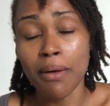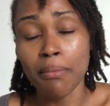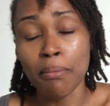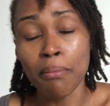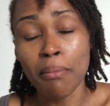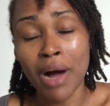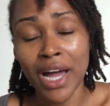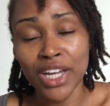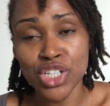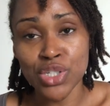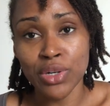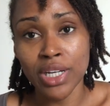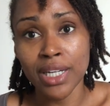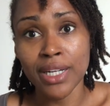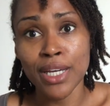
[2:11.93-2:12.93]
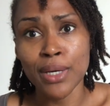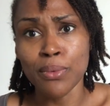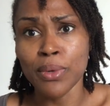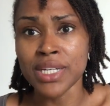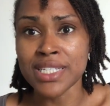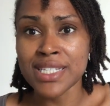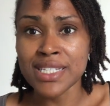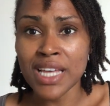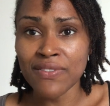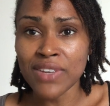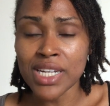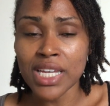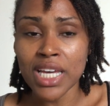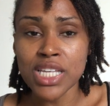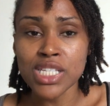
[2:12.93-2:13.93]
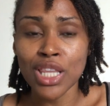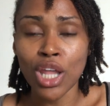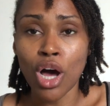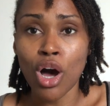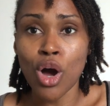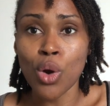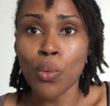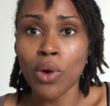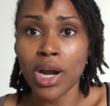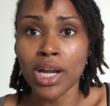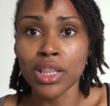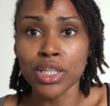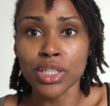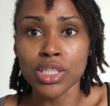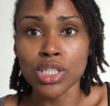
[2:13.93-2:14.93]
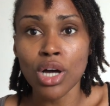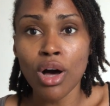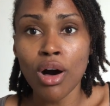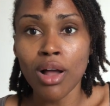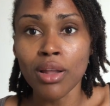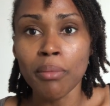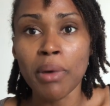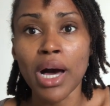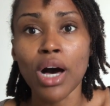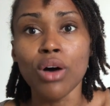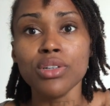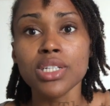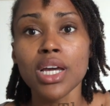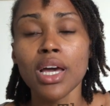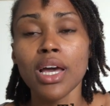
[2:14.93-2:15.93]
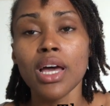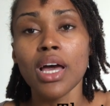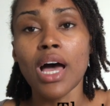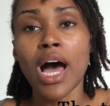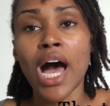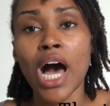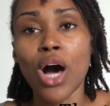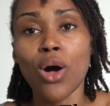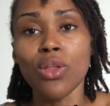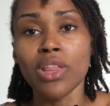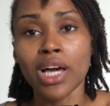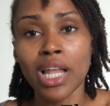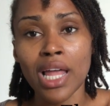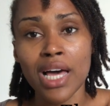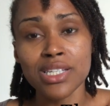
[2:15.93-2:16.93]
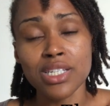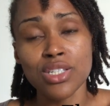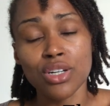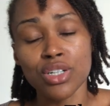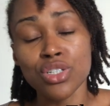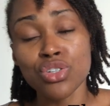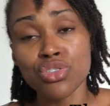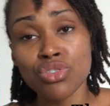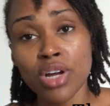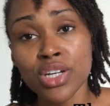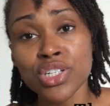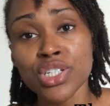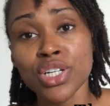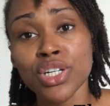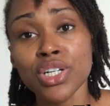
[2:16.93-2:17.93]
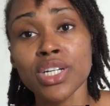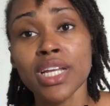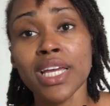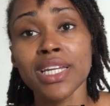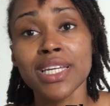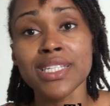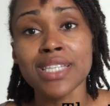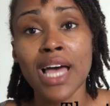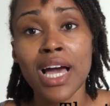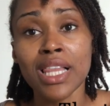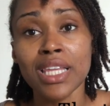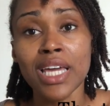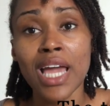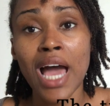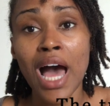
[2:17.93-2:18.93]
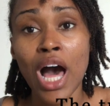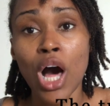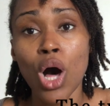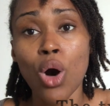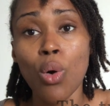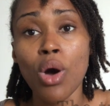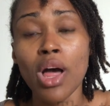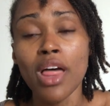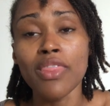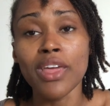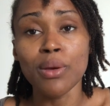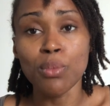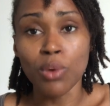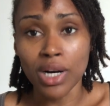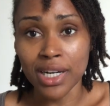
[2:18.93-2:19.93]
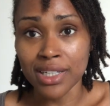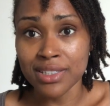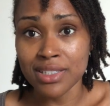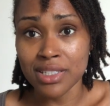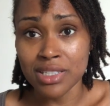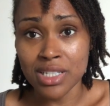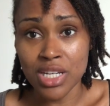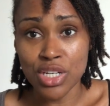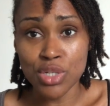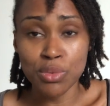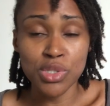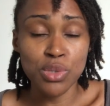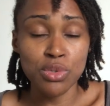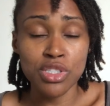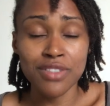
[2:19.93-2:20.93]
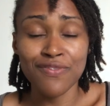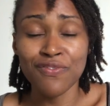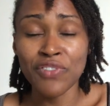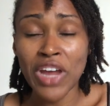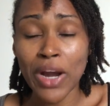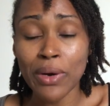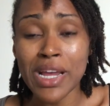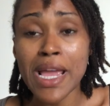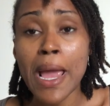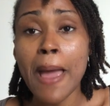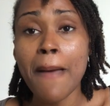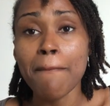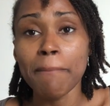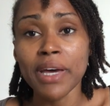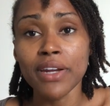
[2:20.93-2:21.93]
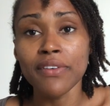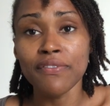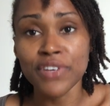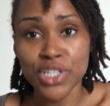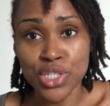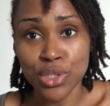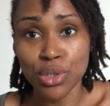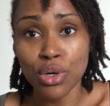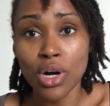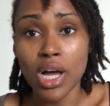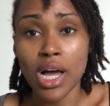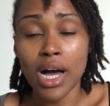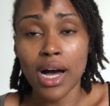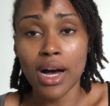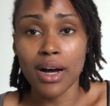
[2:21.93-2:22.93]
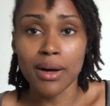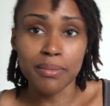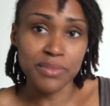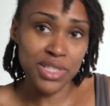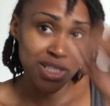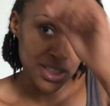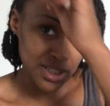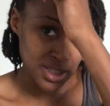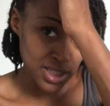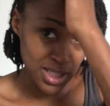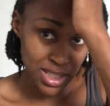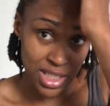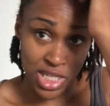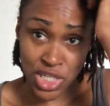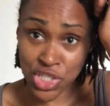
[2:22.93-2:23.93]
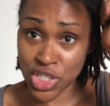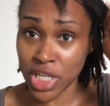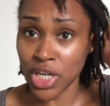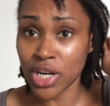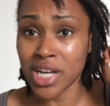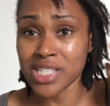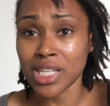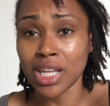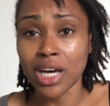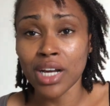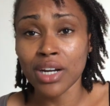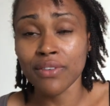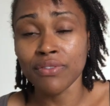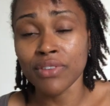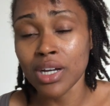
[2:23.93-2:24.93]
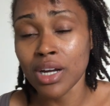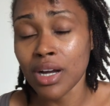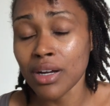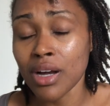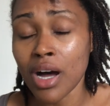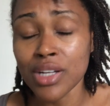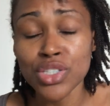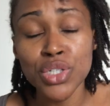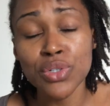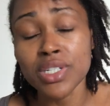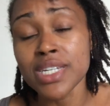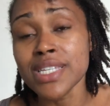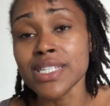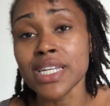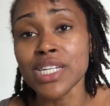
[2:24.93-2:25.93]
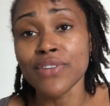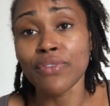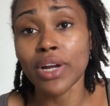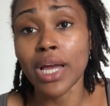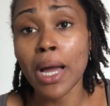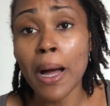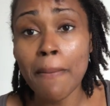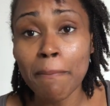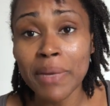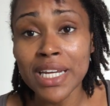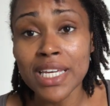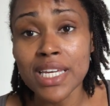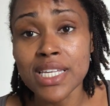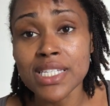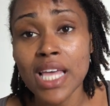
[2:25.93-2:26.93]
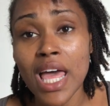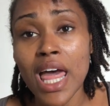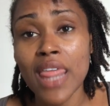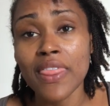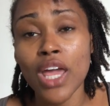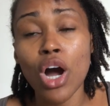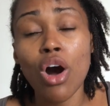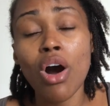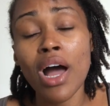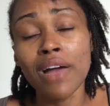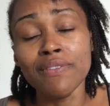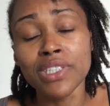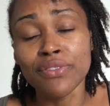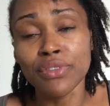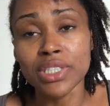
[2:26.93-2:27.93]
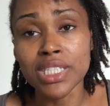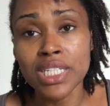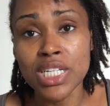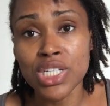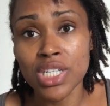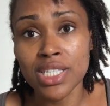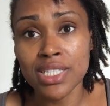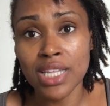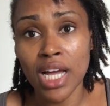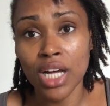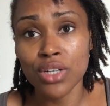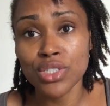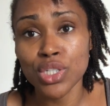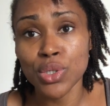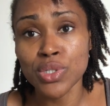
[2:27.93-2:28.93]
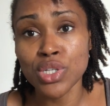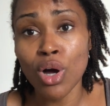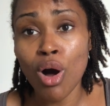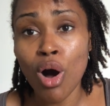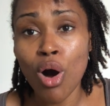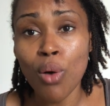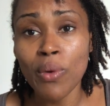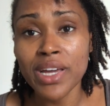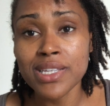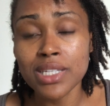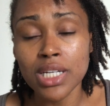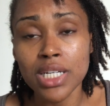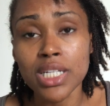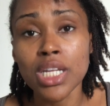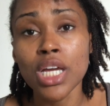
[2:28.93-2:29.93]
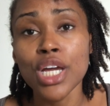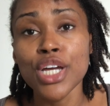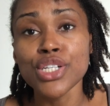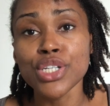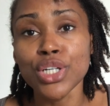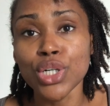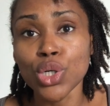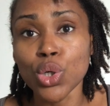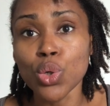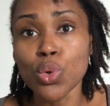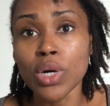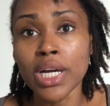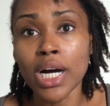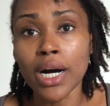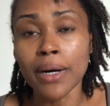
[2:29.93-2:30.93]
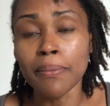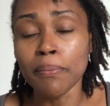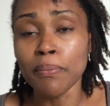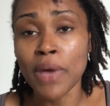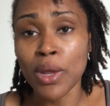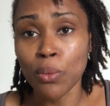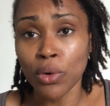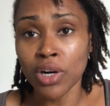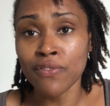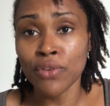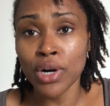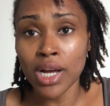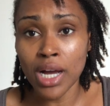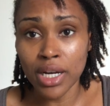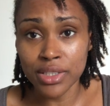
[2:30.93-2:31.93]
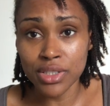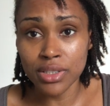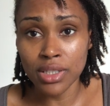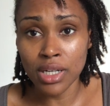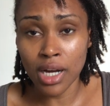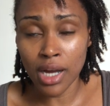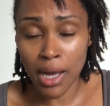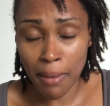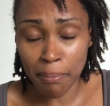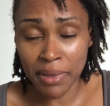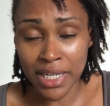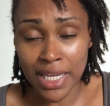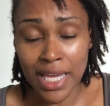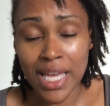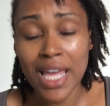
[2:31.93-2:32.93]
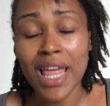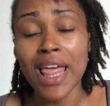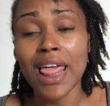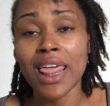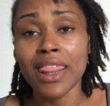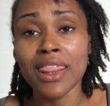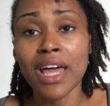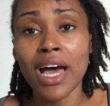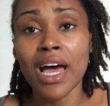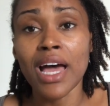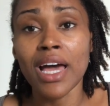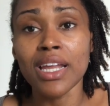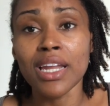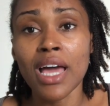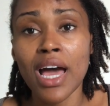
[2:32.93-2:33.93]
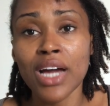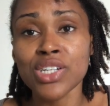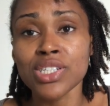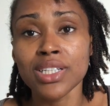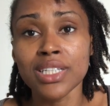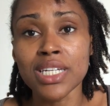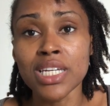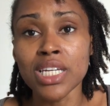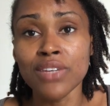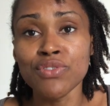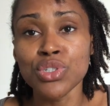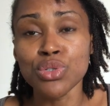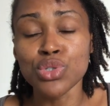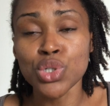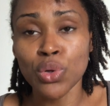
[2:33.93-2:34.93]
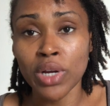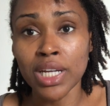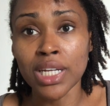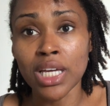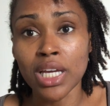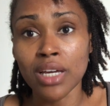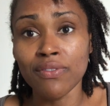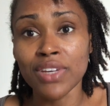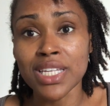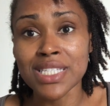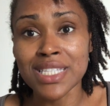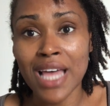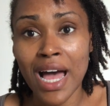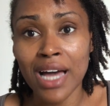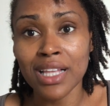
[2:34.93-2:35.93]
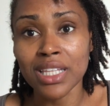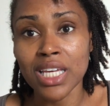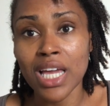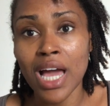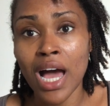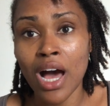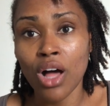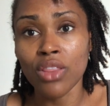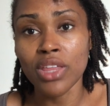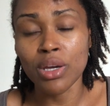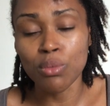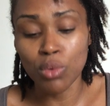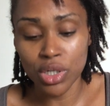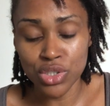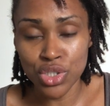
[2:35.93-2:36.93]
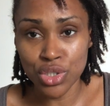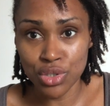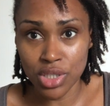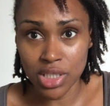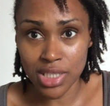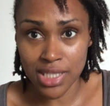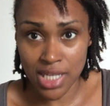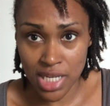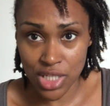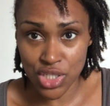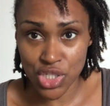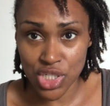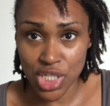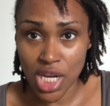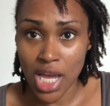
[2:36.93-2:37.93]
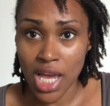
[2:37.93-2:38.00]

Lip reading: My training was 7 days long, where I learned all about how the classes are structured and exactly how they want us to teach, which was very beneficial to teach here, because a lot of countries and different companies, they all have different teaching styles. So it's always good to go and work for a company that actually gives you training of exactly how they want you to teach.